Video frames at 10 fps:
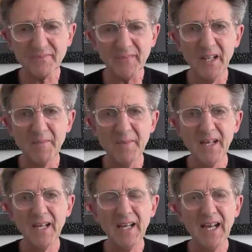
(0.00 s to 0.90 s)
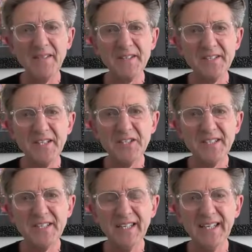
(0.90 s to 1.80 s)
And the
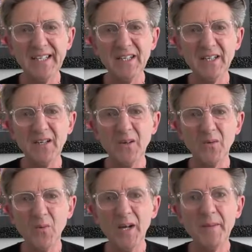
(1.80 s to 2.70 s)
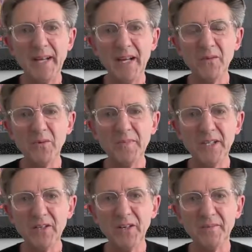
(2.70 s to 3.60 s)
CGT wipeout will be
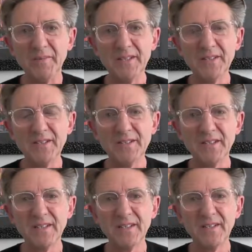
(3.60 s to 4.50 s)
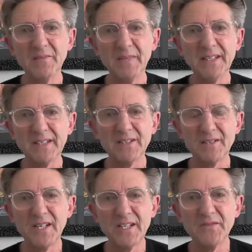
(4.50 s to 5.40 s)
gone because you make the
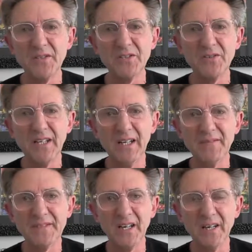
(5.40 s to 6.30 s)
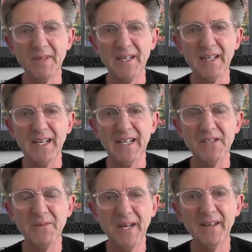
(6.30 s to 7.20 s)
transfer during a lifetime
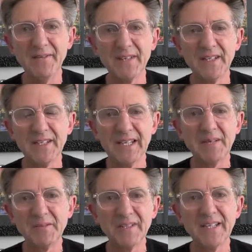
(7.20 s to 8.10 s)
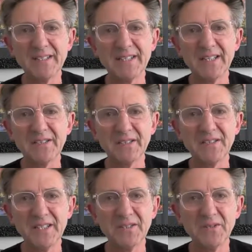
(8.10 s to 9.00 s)
and you have capital gains tax to
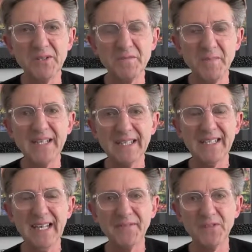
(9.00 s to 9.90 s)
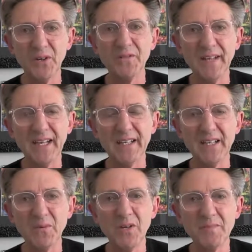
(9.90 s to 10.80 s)
consider and you've made a gift of it,
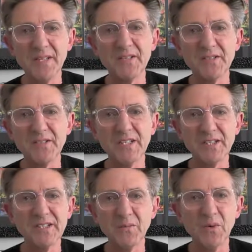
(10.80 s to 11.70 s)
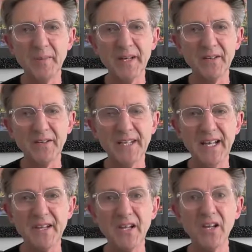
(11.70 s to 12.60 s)
and there won't be the CGT wipeout on
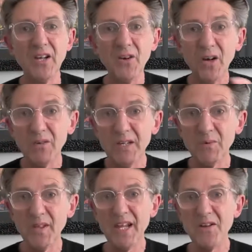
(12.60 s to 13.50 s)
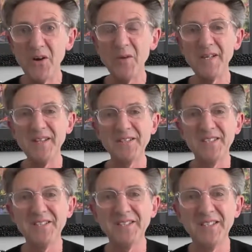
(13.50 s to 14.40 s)
death. Not only will there not be the
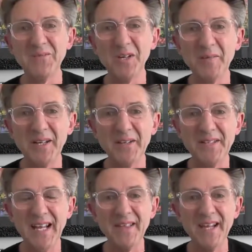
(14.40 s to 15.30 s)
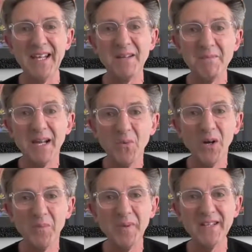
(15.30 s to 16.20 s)
CGT wipeout on death, it may
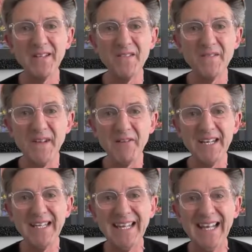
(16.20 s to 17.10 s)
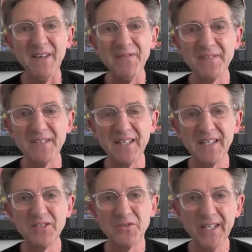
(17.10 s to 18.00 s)
well be that the very gift
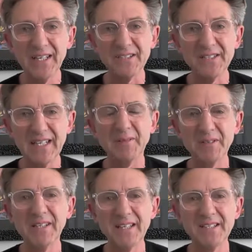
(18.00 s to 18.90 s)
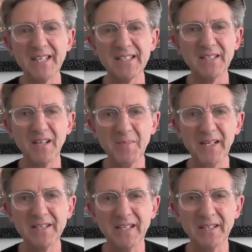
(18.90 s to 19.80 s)
triggers a capital gains tax
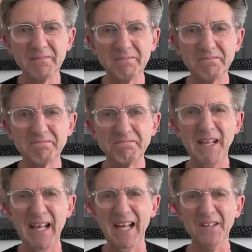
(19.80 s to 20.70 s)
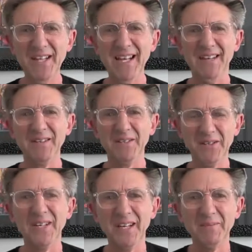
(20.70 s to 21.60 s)
liability. How's that, you
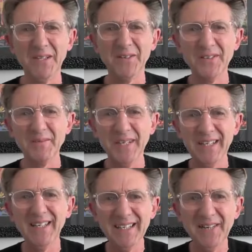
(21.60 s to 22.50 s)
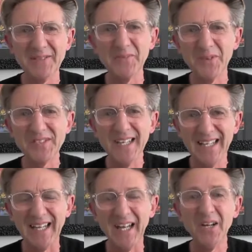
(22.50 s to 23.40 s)
say? Because I'm making a gift, I'm not
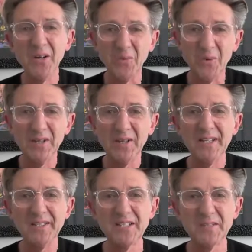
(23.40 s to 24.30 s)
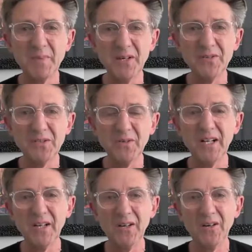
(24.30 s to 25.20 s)
selling it. Well, a disposal
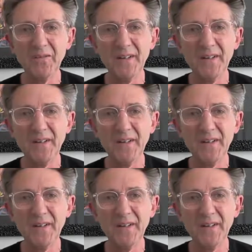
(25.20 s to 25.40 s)
of